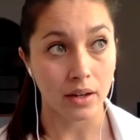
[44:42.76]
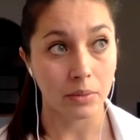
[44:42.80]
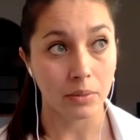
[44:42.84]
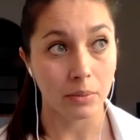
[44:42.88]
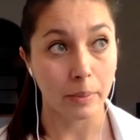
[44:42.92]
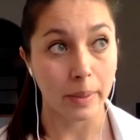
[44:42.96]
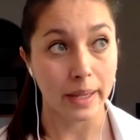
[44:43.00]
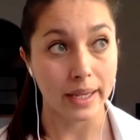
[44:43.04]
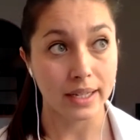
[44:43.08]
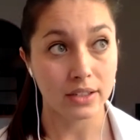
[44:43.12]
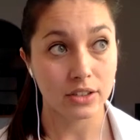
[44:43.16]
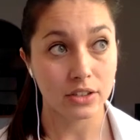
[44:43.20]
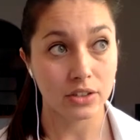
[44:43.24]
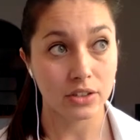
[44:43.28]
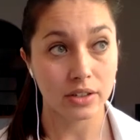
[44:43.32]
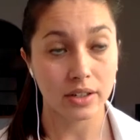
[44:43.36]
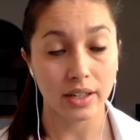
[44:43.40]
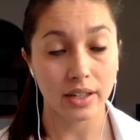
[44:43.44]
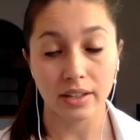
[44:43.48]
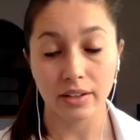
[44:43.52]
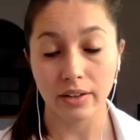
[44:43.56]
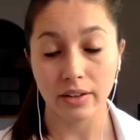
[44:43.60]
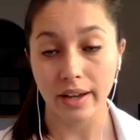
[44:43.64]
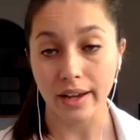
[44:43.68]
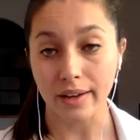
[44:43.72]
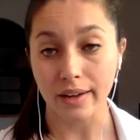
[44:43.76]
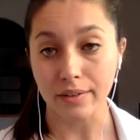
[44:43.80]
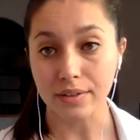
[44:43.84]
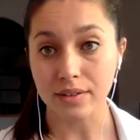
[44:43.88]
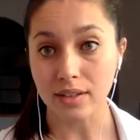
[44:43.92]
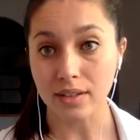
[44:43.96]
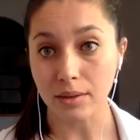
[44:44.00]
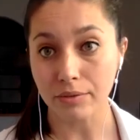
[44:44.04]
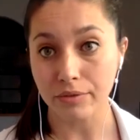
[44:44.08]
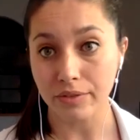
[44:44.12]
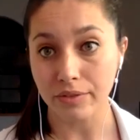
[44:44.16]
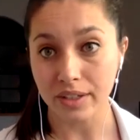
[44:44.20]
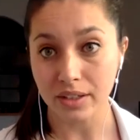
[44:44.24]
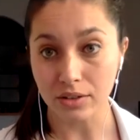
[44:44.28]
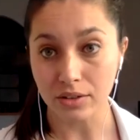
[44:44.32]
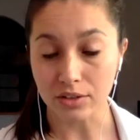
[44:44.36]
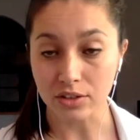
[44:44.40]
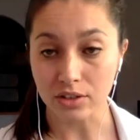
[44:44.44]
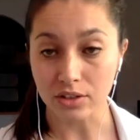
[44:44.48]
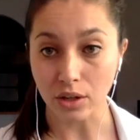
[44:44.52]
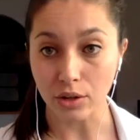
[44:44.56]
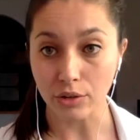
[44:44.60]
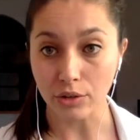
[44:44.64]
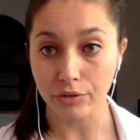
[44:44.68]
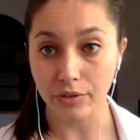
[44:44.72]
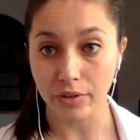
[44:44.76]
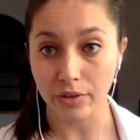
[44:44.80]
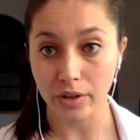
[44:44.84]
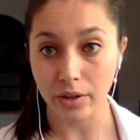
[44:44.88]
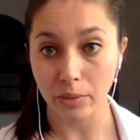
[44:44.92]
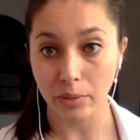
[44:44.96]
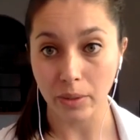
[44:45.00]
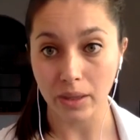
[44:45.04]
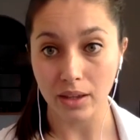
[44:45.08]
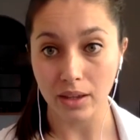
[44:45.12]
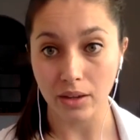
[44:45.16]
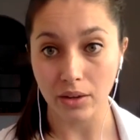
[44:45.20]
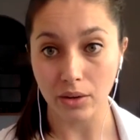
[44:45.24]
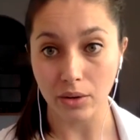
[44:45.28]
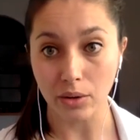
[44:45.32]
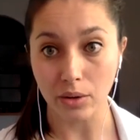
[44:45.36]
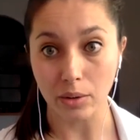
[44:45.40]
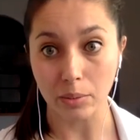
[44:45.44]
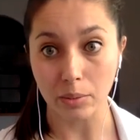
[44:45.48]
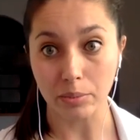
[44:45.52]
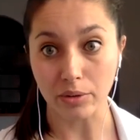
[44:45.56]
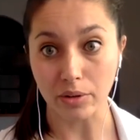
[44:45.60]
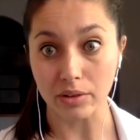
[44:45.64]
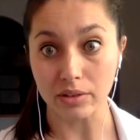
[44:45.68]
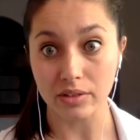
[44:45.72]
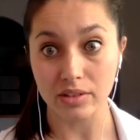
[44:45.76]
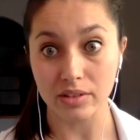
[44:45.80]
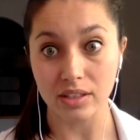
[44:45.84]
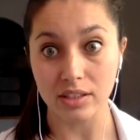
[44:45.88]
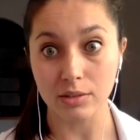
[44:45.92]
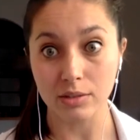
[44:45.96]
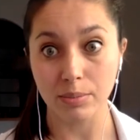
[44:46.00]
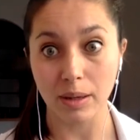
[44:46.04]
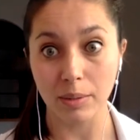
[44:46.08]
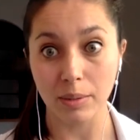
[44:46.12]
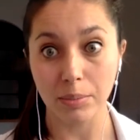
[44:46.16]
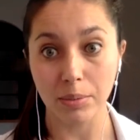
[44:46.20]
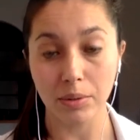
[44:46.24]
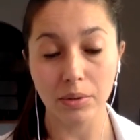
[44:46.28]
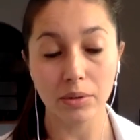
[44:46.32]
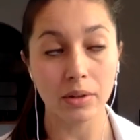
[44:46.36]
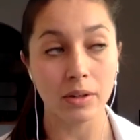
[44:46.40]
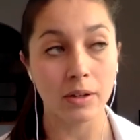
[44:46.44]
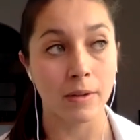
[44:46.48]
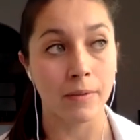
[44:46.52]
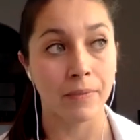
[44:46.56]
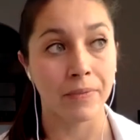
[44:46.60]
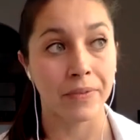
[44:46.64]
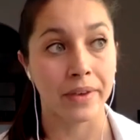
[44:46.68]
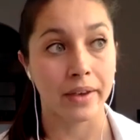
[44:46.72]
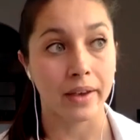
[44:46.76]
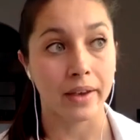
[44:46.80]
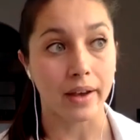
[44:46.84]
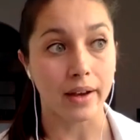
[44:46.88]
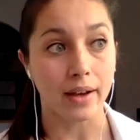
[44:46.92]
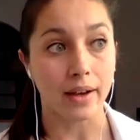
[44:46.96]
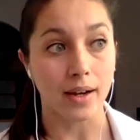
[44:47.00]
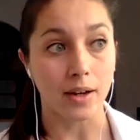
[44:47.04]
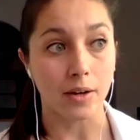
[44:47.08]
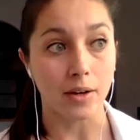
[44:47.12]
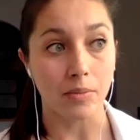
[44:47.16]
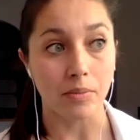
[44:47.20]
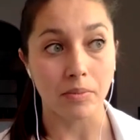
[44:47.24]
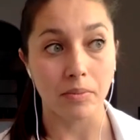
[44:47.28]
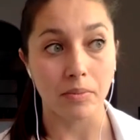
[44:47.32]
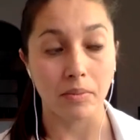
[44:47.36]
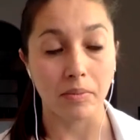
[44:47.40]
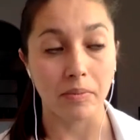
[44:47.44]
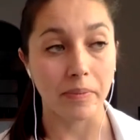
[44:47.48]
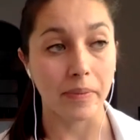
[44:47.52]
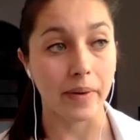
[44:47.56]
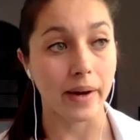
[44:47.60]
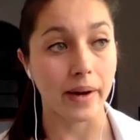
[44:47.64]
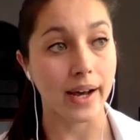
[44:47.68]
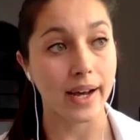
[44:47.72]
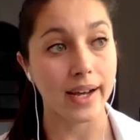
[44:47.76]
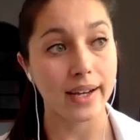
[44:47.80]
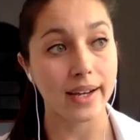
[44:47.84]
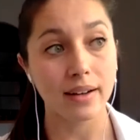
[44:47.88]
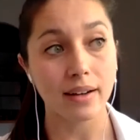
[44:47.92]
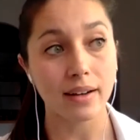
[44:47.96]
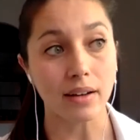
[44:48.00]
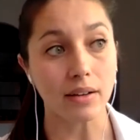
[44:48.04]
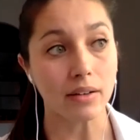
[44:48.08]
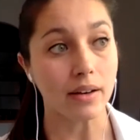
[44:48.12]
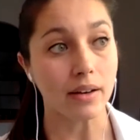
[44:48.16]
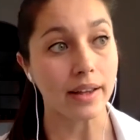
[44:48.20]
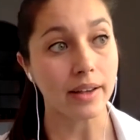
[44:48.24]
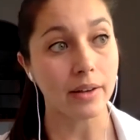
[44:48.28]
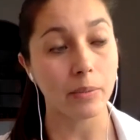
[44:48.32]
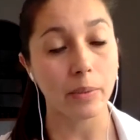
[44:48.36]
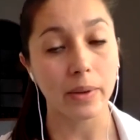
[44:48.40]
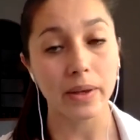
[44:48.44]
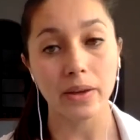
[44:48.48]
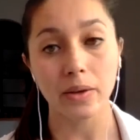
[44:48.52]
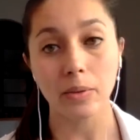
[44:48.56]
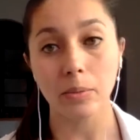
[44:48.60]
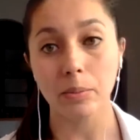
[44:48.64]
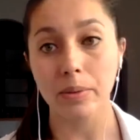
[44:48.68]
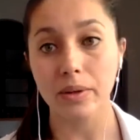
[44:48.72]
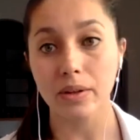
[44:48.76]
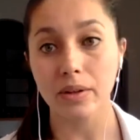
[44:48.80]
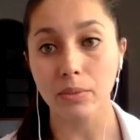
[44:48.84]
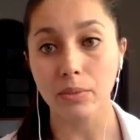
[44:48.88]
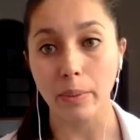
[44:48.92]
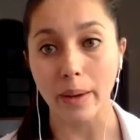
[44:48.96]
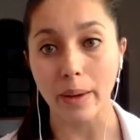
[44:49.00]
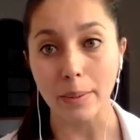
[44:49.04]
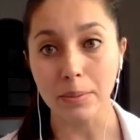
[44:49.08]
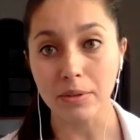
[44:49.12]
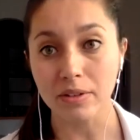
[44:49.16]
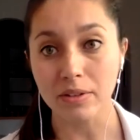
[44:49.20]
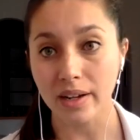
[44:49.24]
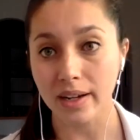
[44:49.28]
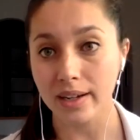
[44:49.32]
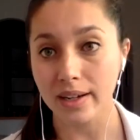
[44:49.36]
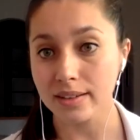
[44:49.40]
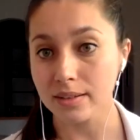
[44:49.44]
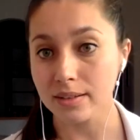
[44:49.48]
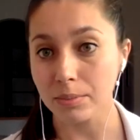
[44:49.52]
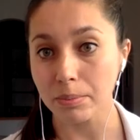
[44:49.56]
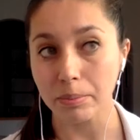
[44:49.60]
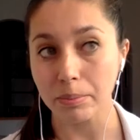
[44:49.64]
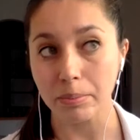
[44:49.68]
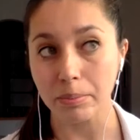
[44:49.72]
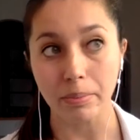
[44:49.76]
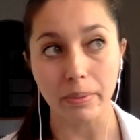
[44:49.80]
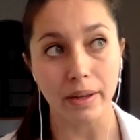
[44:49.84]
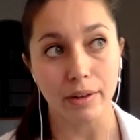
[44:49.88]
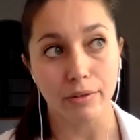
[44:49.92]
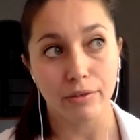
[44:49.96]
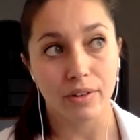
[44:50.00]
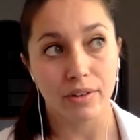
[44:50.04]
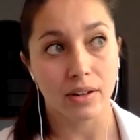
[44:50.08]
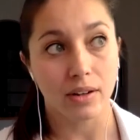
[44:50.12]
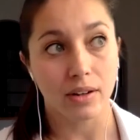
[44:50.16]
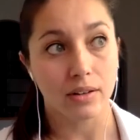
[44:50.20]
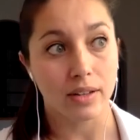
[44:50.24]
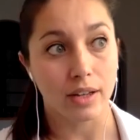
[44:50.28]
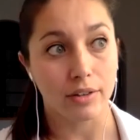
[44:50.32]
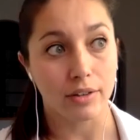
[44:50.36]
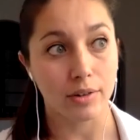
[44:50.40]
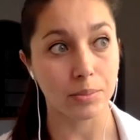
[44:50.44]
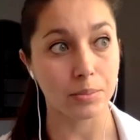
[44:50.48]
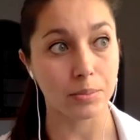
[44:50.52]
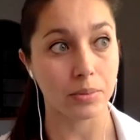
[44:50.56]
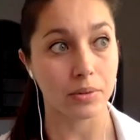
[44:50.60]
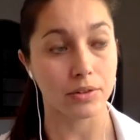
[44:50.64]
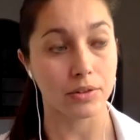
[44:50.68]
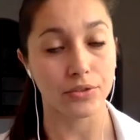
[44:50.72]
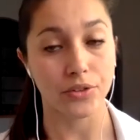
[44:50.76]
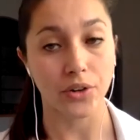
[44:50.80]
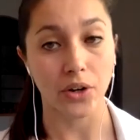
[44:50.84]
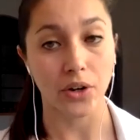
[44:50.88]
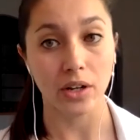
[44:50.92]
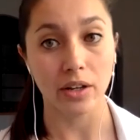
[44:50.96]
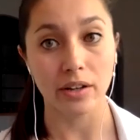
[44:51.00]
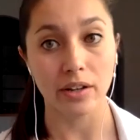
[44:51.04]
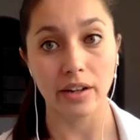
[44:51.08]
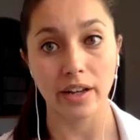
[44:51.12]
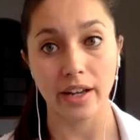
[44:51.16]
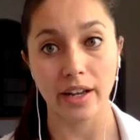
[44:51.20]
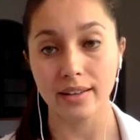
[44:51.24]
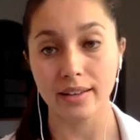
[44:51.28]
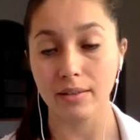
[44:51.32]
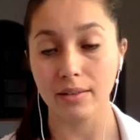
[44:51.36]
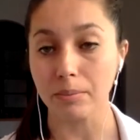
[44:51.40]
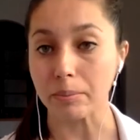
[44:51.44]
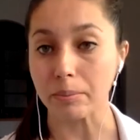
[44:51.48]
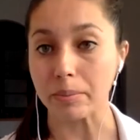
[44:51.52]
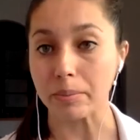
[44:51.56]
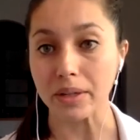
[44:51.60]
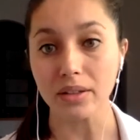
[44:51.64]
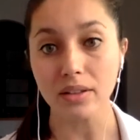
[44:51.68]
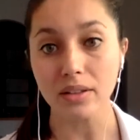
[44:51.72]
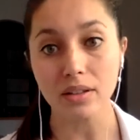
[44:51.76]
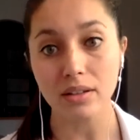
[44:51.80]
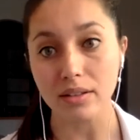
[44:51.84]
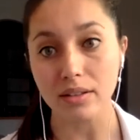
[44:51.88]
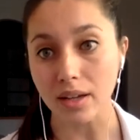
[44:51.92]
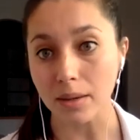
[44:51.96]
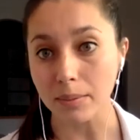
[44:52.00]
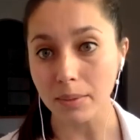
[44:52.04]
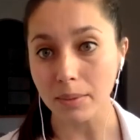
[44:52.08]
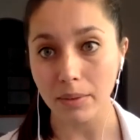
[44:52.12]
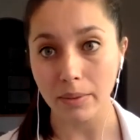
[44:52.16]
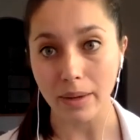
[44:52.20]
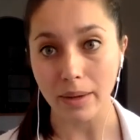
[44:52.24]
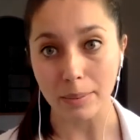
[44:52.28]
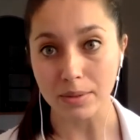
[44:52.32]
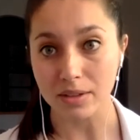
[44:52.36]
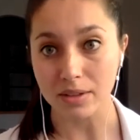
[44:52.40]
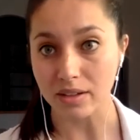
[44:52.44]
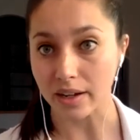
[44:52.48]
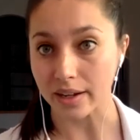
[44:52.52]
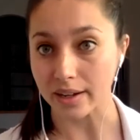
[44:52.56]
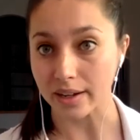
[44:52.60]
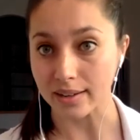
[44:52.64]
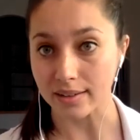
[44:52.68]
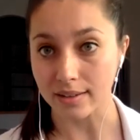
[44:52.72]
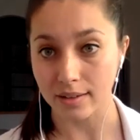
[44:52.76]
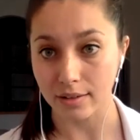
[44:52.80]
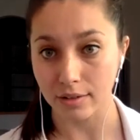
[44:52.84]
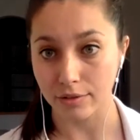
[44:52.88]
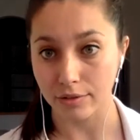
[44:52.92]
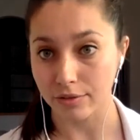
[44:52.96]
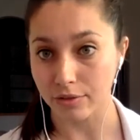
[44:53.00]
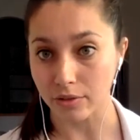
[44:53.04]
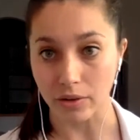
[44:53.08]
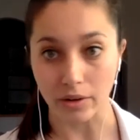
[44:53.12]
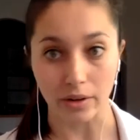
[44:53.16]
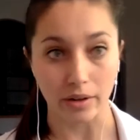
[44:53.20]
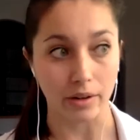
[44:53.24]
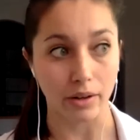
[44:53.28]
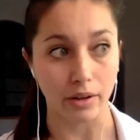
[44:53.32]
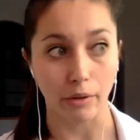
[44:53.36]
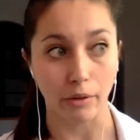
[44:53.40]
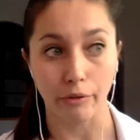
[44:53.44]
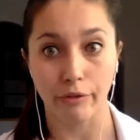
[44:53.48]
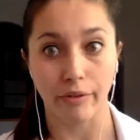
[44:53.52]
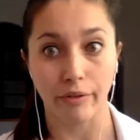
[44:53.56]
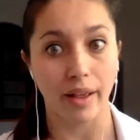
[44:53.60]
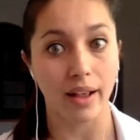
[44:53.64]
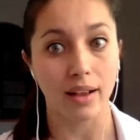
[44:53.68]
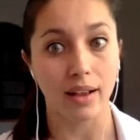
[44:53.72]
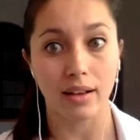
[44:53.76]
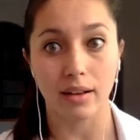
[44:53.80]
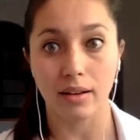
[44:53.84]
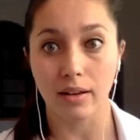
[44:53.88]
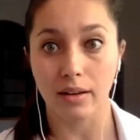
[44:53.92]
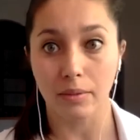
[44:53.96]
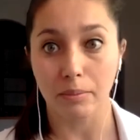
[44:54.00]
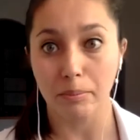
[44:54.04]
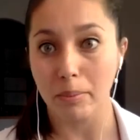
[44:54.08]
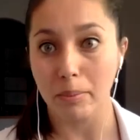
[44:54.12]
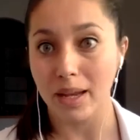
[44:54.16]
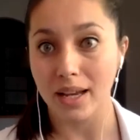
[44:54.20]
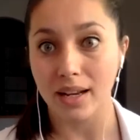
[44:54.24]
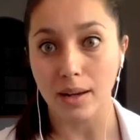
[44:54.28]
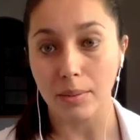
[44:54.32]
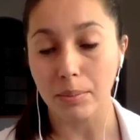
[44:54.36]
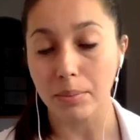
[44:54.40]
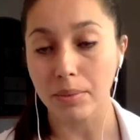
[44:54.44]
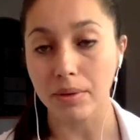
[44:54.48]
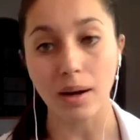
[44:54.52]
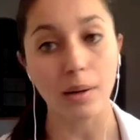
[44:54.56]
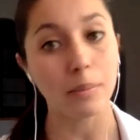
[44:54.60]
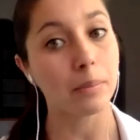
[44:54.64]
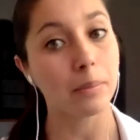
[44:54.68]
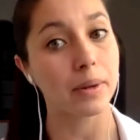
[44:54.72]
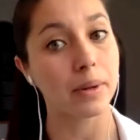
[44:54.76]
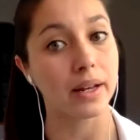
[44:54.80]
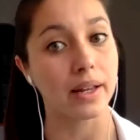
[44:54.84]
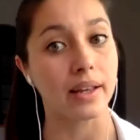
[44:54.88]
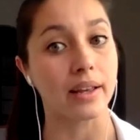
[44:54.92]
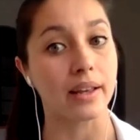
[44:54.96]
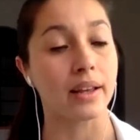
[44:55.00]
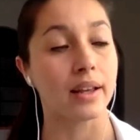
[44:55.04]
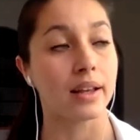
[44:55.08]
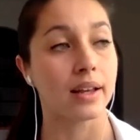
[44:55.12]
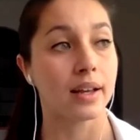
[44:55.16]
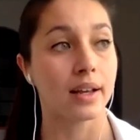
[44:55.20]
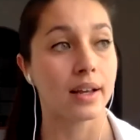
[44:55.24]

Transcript: make sure that you have something to show for when you approach these people. I don't know, like when you build websites, if you don't have a portfolio yet, build a dummy website for a fake made up company